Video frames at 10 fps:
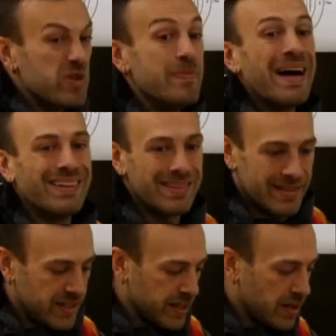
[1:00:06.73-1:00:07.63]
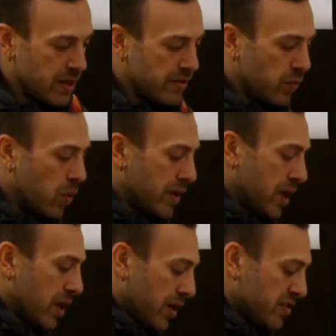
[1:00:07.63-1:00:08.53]
rebalancing
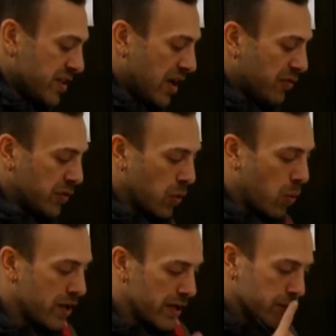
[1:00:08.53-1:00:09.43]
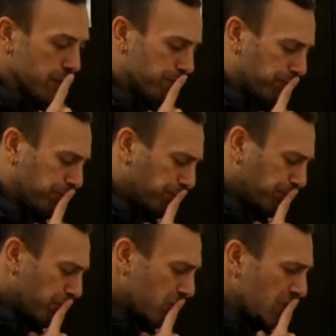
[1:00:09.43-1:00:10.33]
of self with the oneness.
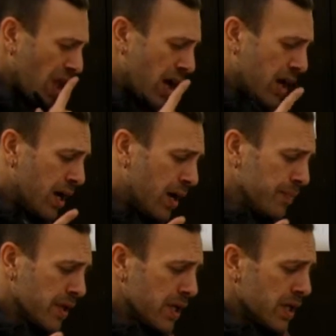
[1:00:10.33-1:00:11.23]
3,